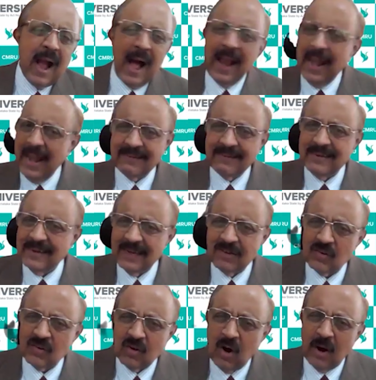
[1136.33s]
Unless it
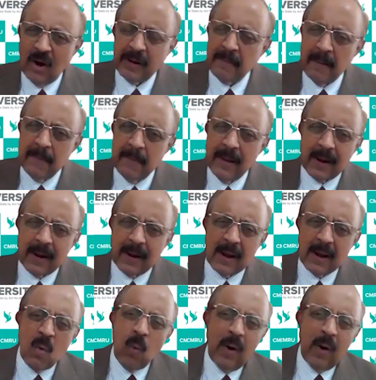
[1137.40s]
is taught, remember,
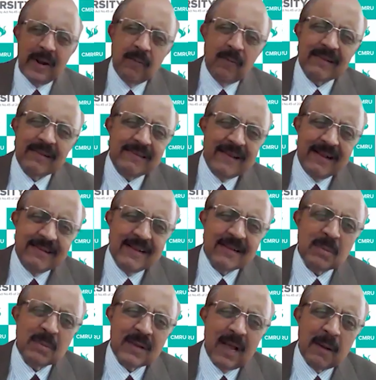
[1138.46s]
whatever
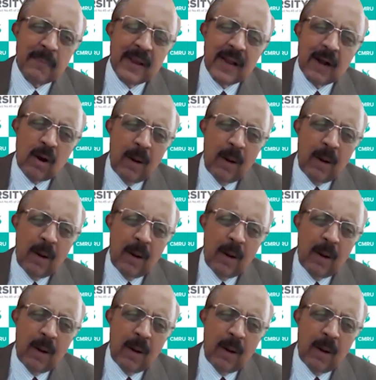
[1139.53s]
changes which are being